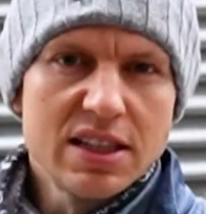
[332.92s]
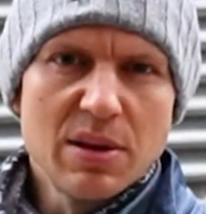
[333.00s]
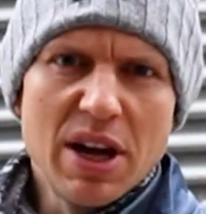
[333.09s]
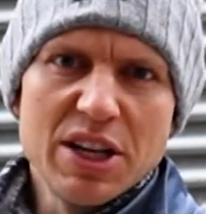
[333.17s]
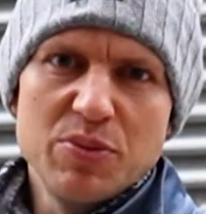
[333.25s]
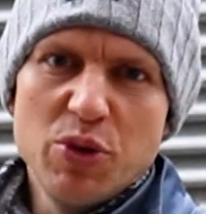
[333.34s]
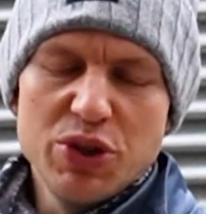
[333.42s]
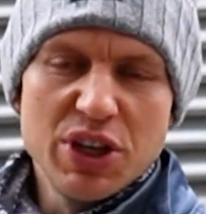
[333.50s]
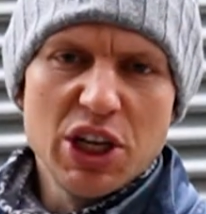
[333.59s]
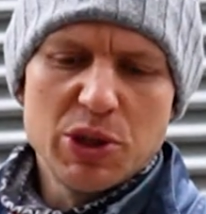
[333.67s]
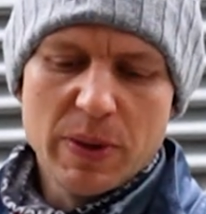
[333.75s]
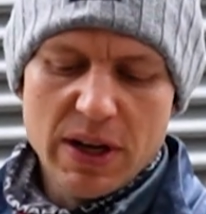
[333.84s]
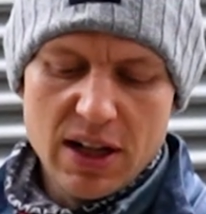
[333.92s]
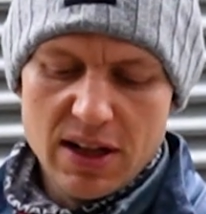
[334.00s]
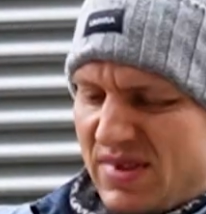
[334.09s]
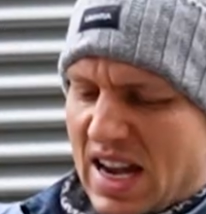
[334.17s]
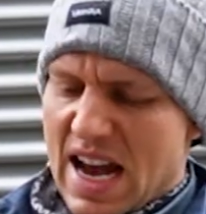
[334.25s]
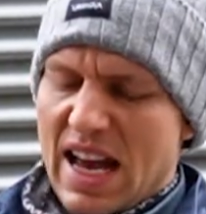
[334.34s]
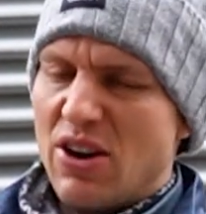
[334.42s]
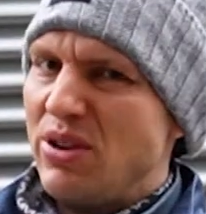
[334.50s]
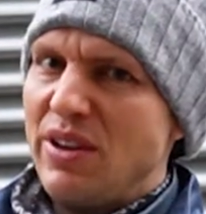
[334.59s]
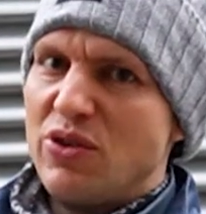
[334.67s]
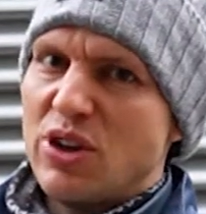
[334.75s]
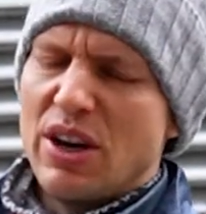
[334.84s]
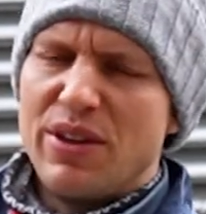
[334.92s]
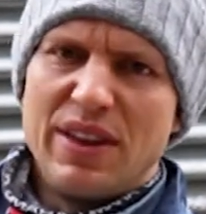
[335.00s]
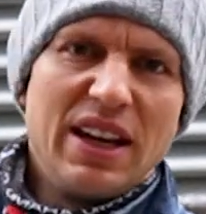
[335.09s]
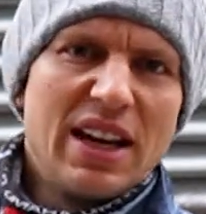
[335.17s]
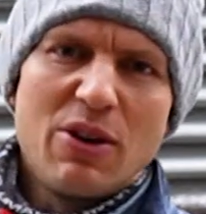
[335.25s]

some nice music as well. Yeah, I don't even try to think.